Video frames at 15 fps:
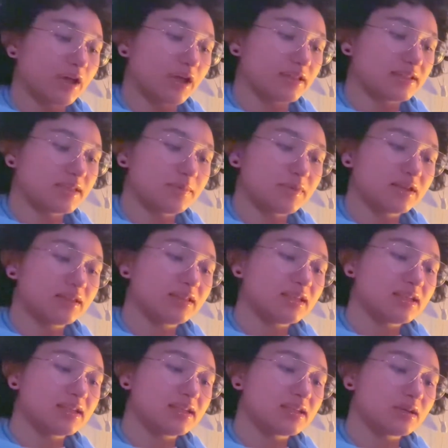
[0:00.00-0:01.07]

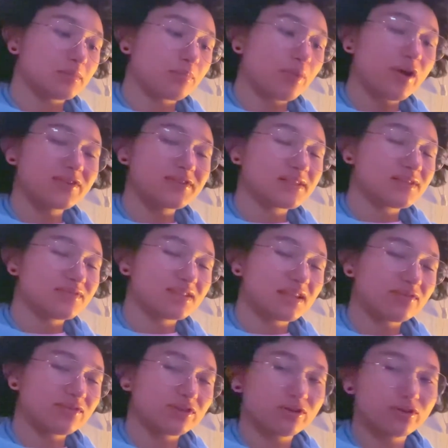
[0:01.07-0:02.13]
typically positive
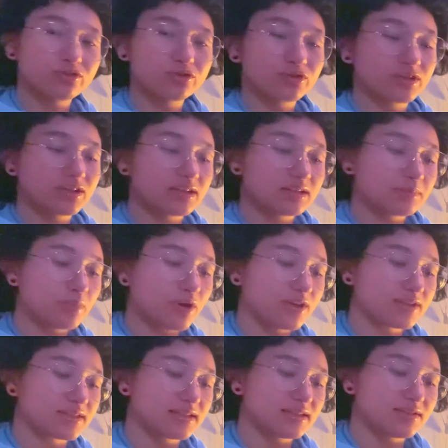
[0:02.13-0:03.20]
700,
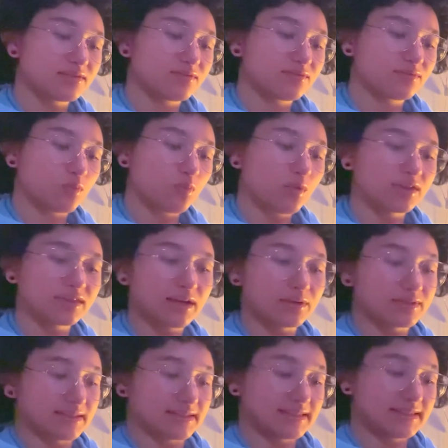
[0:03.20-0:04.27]
positive
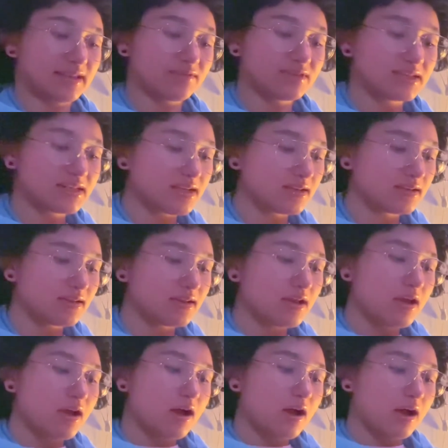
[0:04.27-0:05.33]
1070,
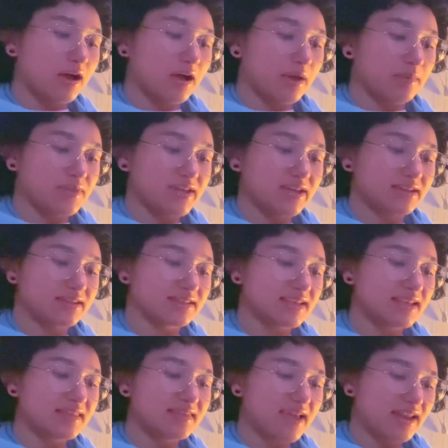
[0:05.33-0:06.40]
because
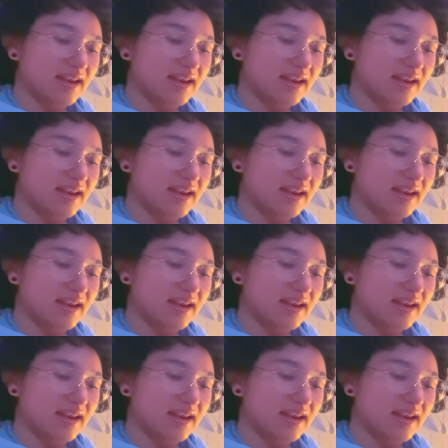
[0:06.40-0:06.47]
in that